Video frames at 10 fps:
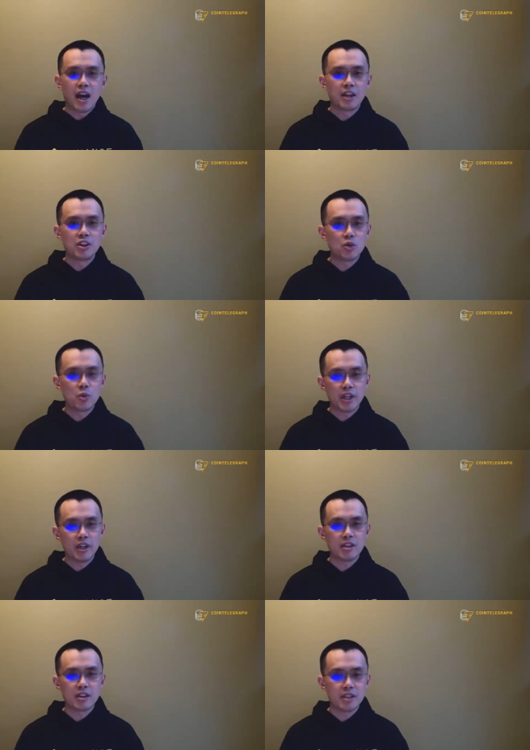I know
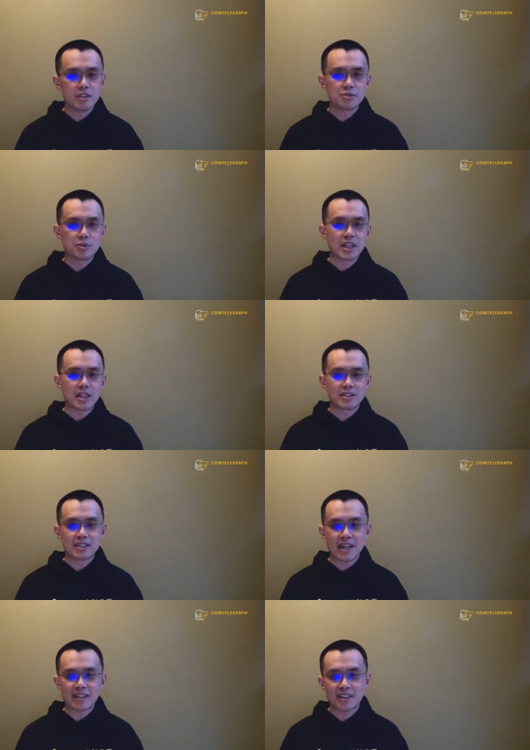we're in an industry
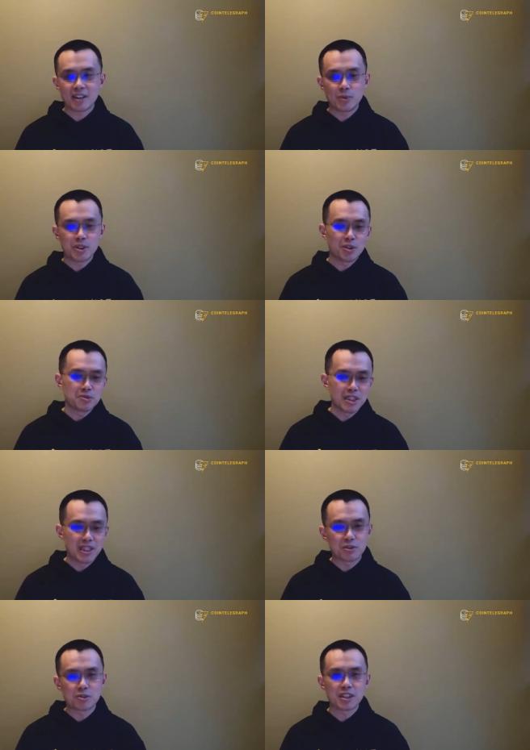that technically we don't
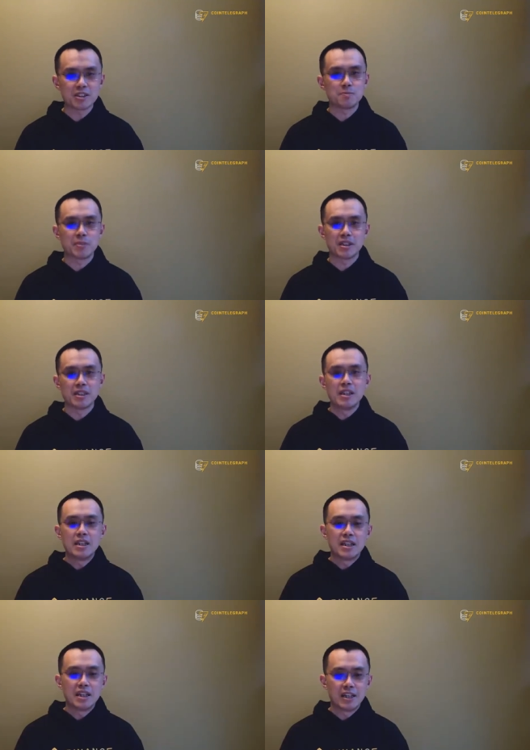need trust, but
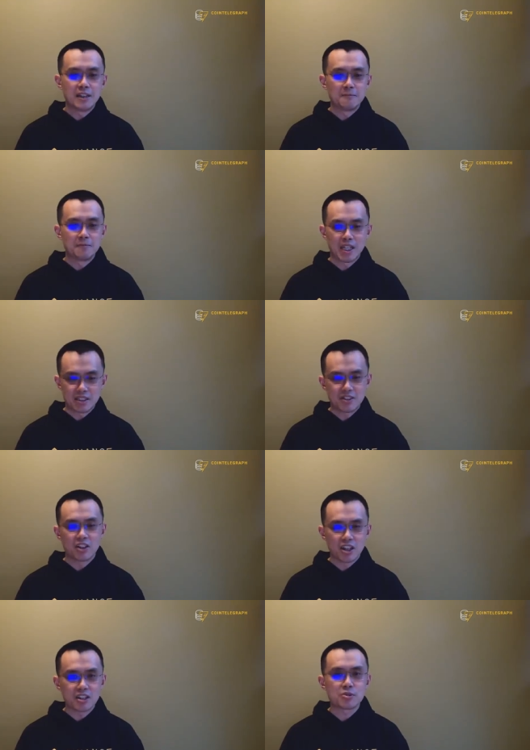um, there's
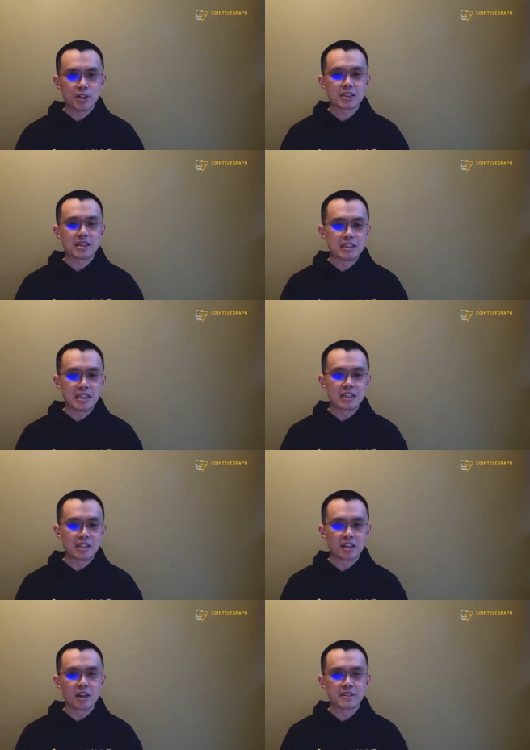still a lot of trust that's
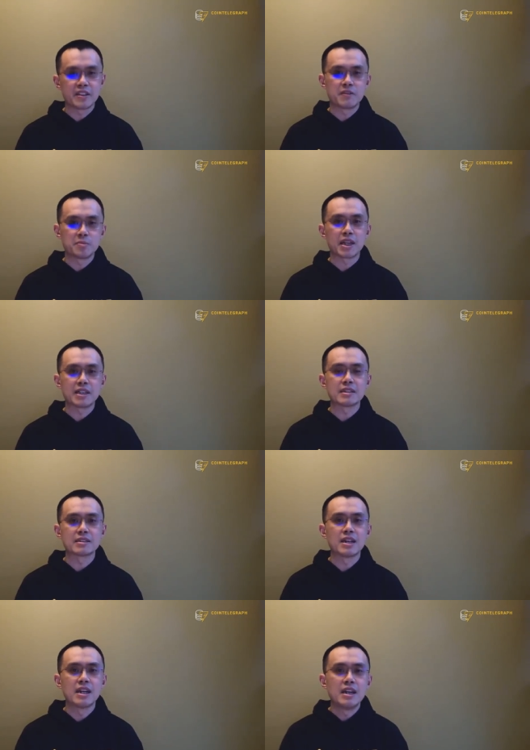needed in a lot of different
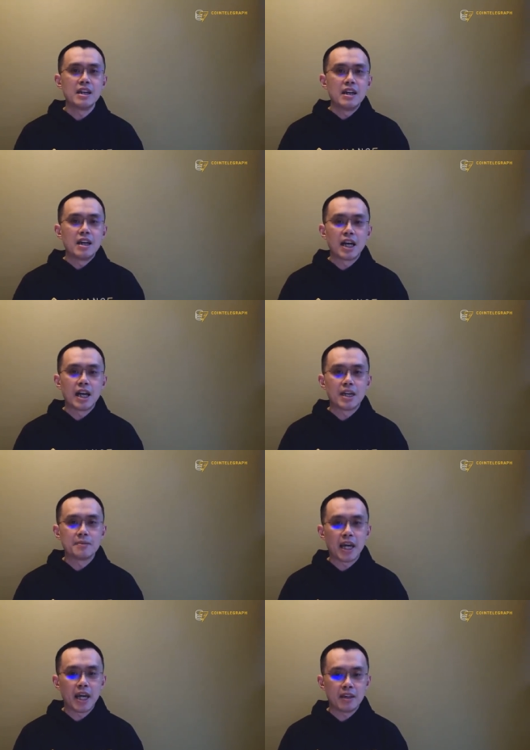places,
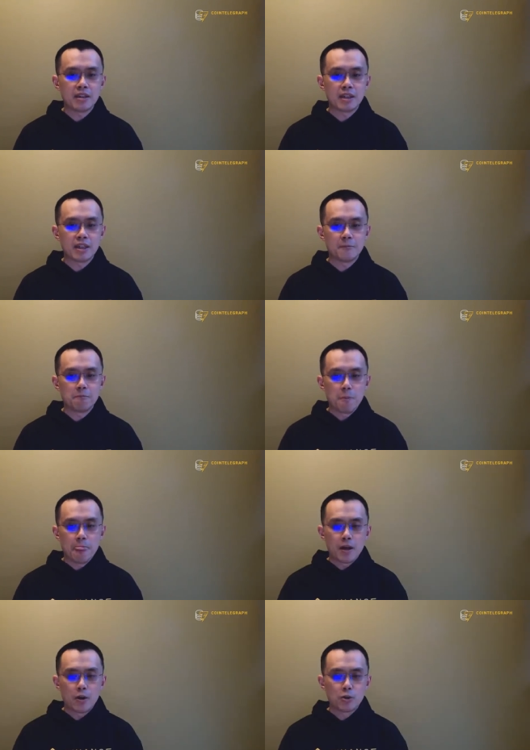um, and uh,
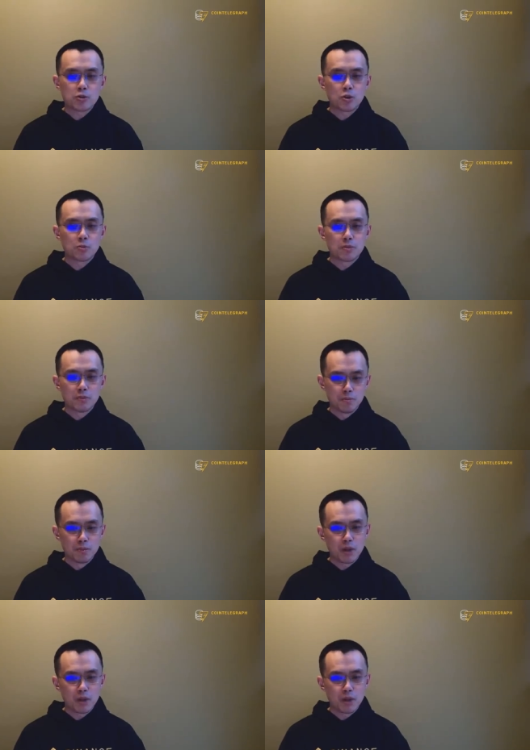also